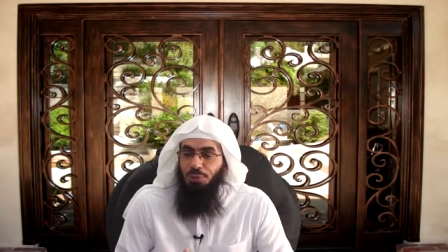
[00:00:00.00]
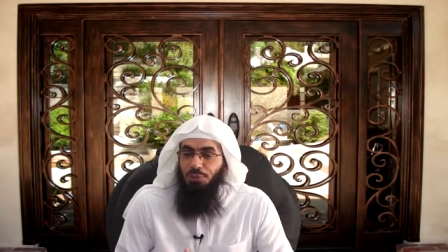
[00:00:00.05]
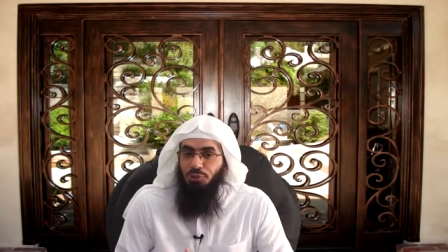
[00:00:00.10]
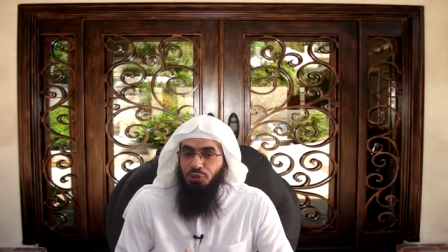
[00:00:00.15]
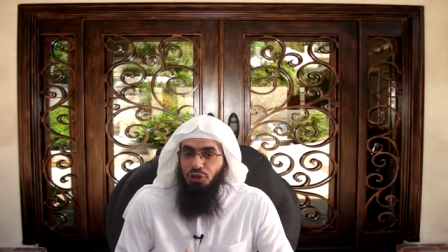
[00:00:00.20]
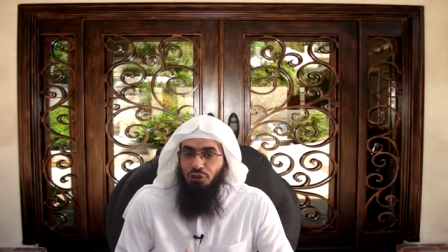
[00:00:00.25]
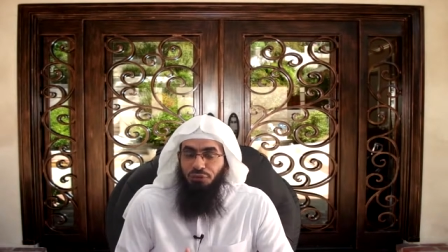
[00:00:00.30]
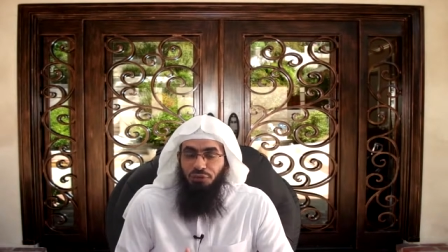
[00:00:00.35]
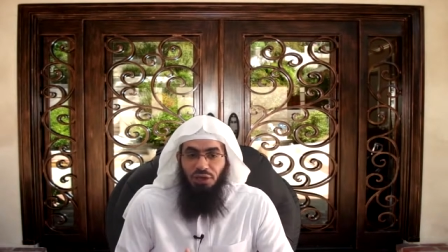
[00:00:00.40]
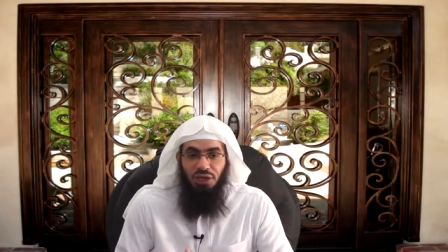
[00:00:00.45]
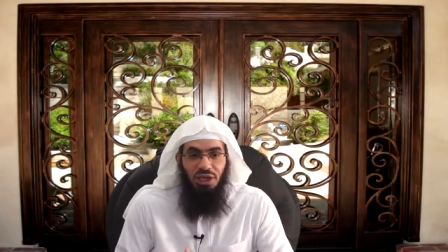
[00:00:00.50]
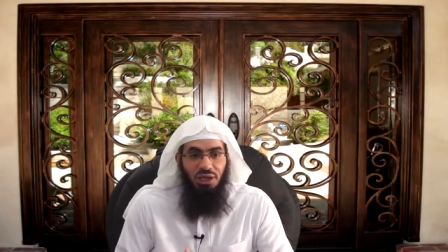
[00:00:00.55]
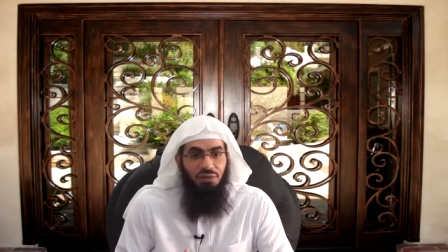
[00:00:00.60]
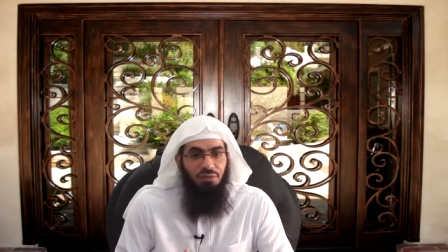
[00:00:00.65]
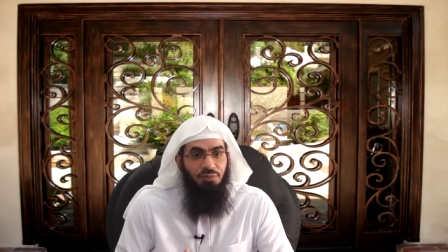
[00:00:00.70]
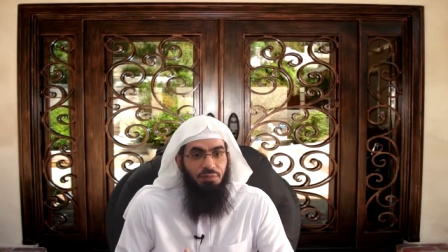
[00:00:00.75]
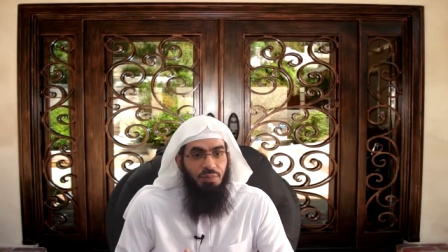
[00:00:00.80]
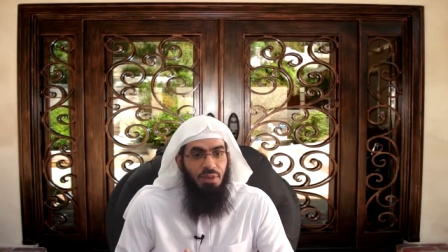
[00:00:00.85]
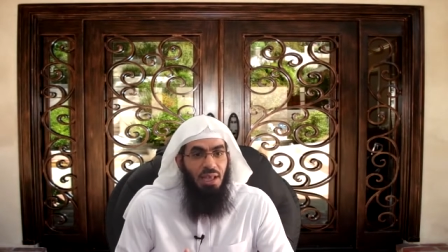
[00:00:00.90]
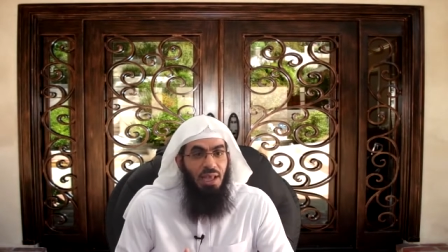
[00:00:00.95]
people to
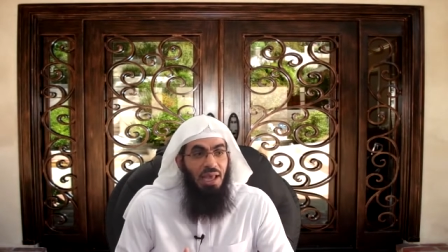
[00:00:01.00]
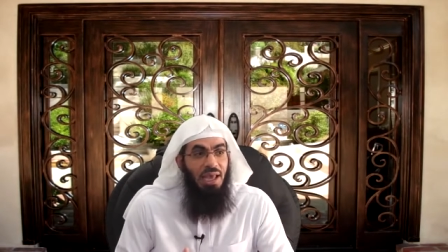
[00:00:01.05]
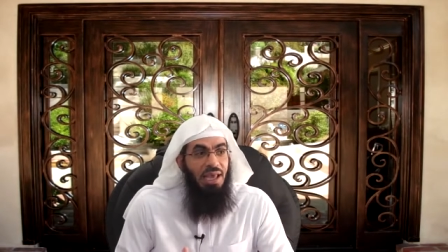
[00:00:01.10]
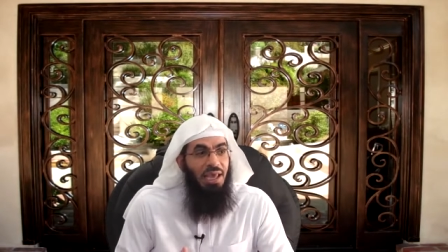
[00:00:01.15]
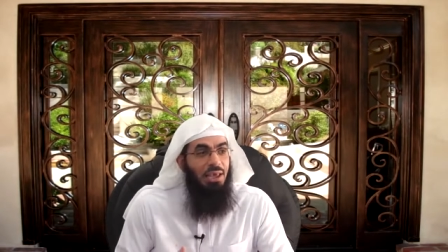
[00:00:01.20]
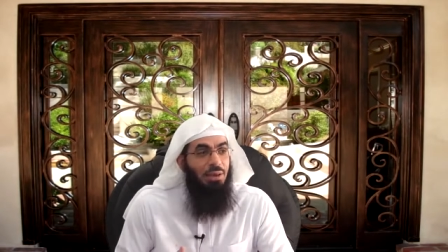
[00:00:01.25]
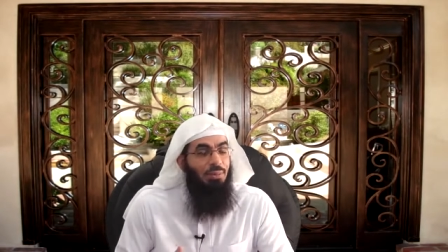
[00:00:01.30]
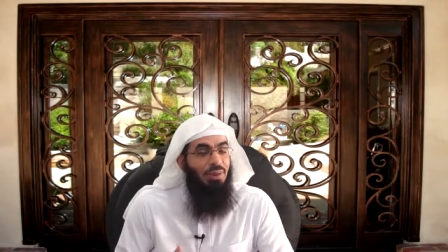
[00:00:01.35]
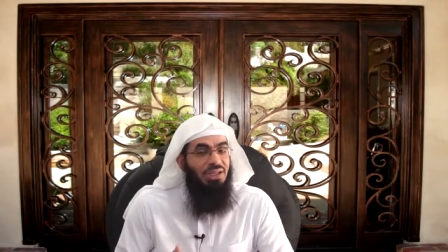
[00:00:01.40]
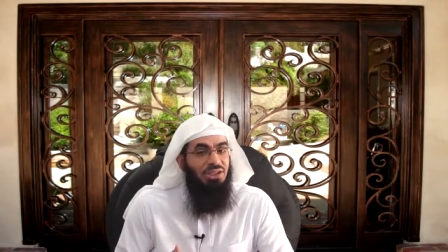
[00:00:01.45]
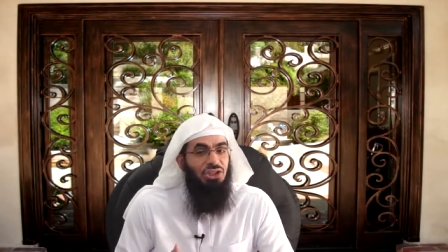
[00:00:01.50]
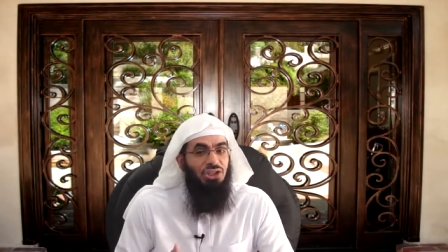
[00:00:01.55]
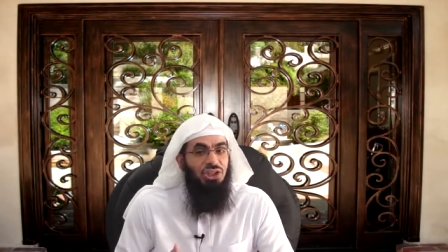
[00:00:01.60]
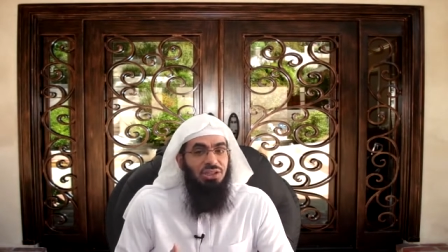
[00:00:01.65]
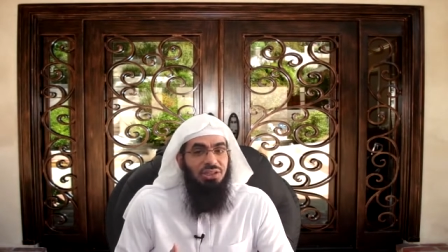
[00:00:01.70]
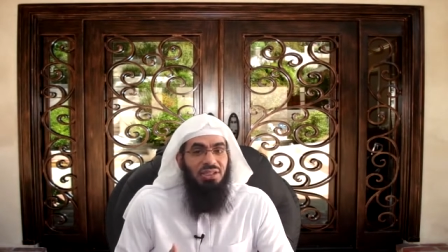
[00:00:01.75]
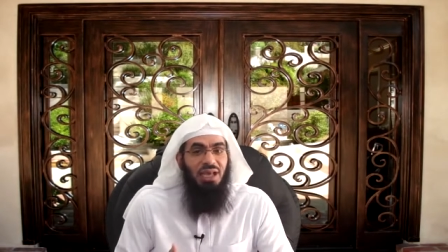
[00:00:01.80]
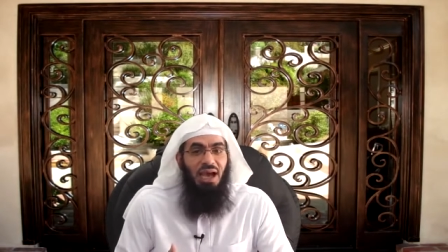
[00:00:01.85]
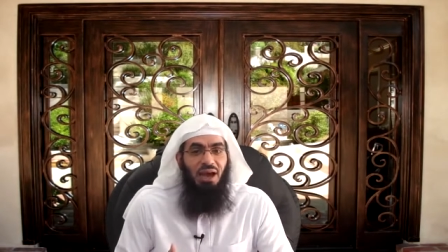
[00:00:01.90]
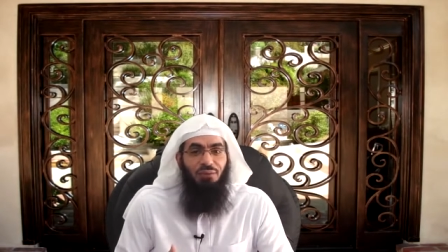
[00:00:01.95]
forgive, He
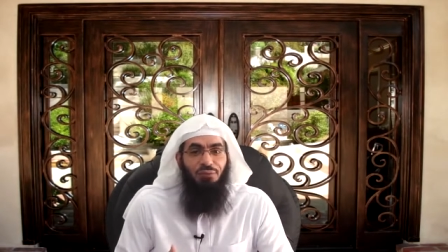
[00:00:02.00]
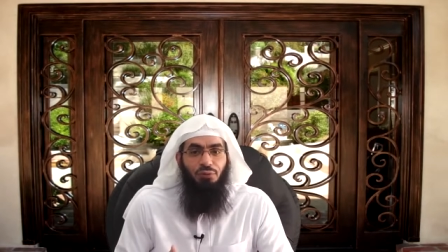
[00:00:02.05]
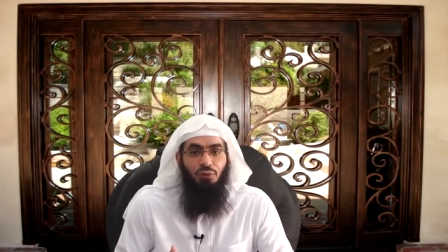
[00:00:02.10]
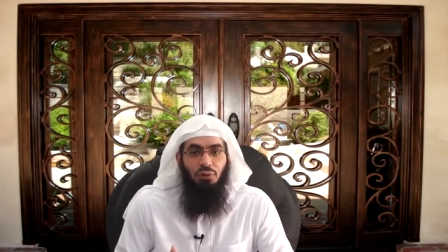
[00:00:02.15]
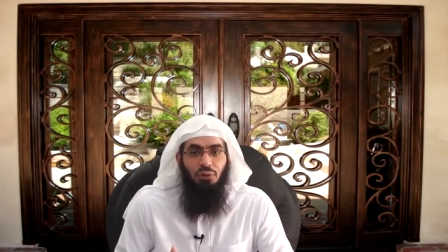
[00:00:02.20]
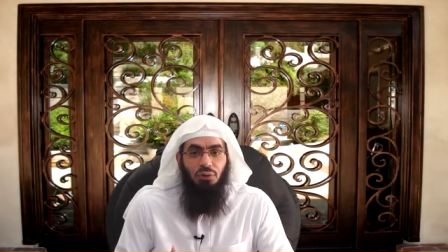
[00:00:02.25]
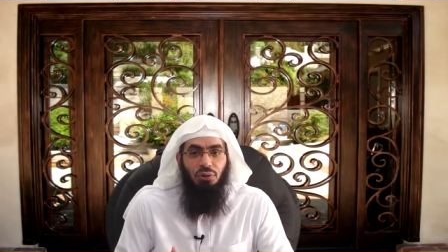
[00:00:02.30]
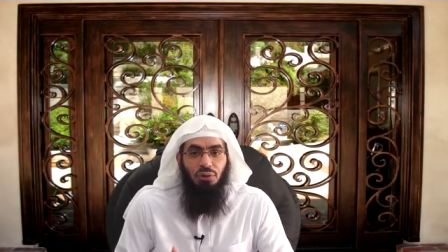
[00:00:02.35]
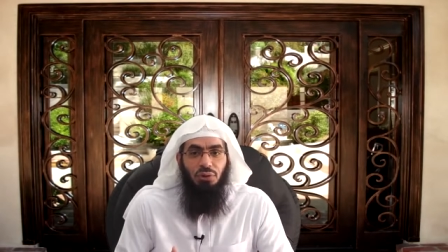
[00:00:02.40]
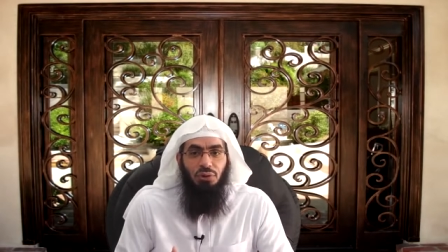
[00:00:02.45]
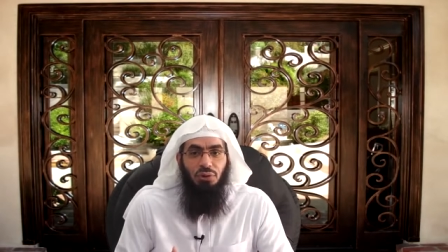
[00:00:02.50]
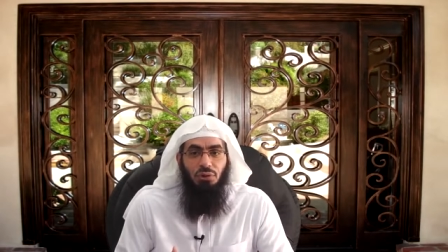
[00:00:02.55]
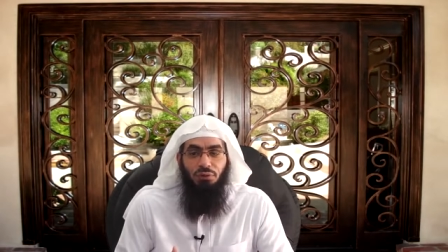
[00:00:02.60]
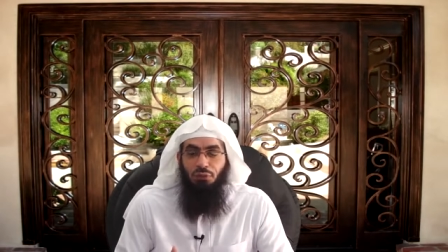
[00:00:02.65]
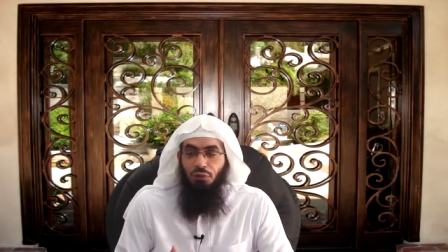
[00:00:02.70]
mentions afu.